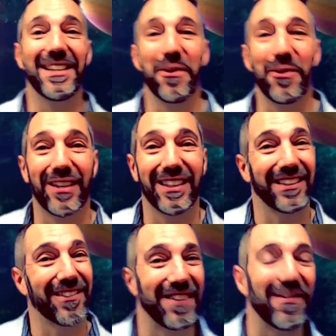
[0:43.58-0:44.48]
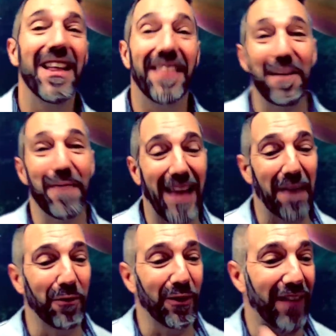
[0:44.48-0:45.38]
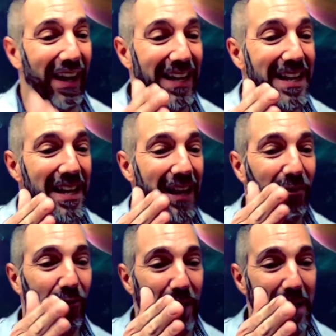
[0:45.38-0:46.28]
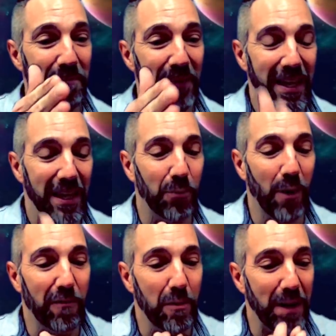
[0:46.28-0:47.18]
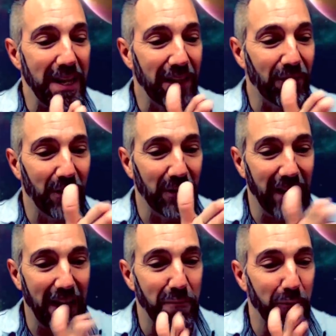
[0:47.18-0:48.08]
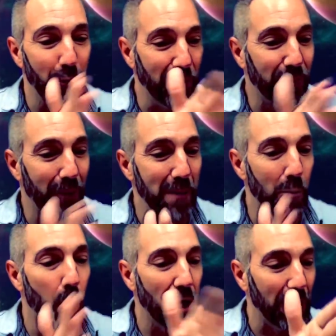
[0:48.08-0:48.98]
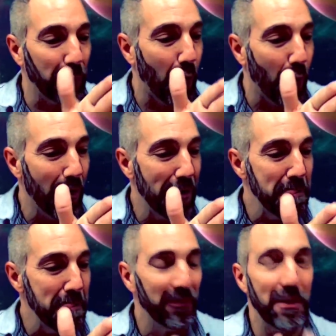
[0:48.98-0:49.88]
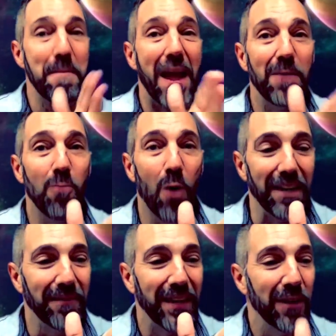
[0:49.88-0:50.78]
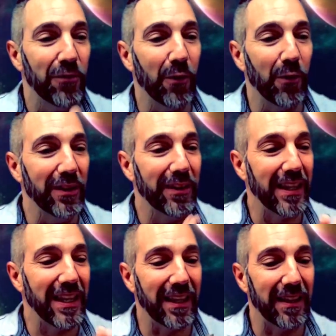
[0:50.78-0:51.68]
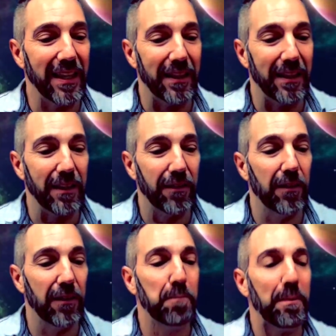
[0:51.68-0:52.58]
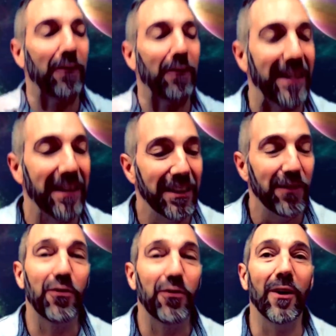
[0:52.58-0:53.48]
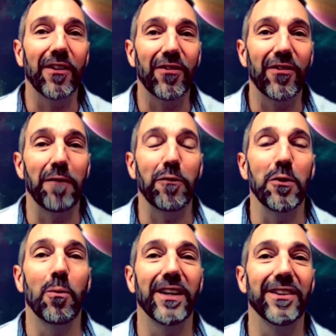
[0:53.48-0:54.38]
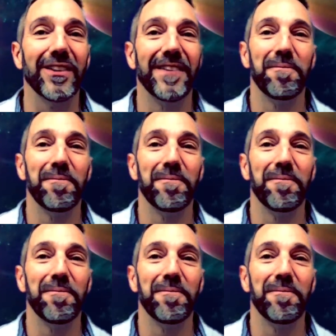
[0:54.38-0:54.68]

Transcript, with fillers: oh, good grief! Think about that for a second. A stream is where everybody gets their life force, right? Water, the main one. So the the uh, the uh, the the spirit source, if you will,